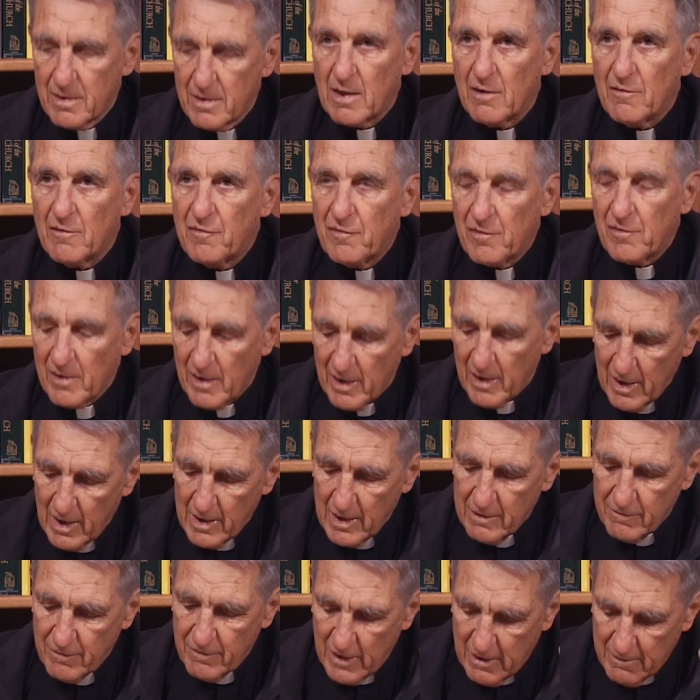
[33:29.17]
The
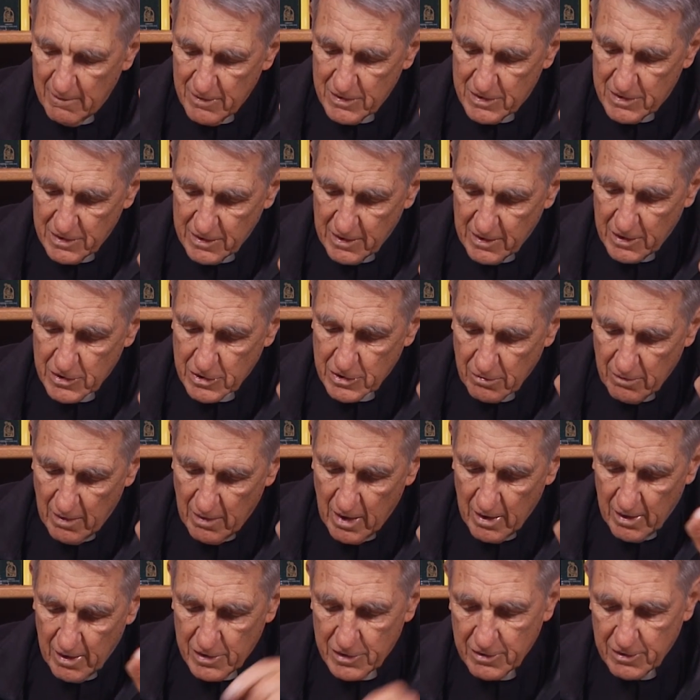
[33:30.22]
flood of images that
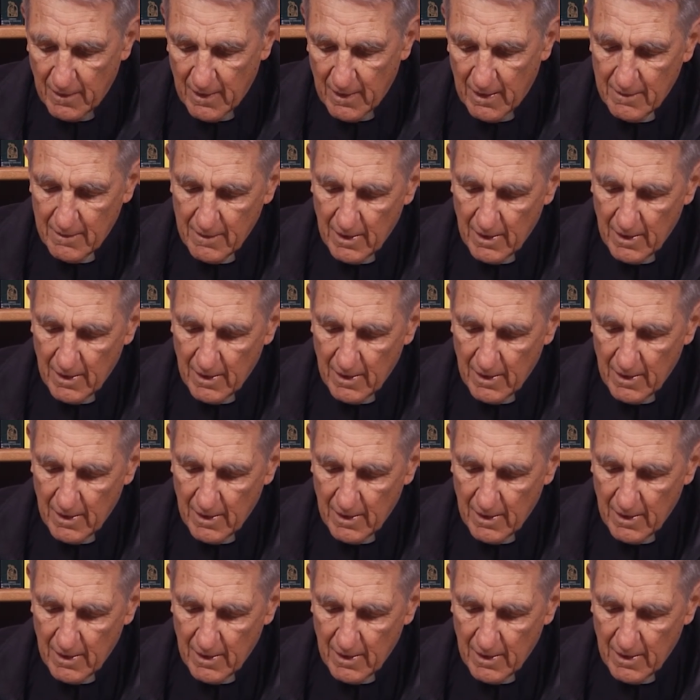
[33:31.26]
surround us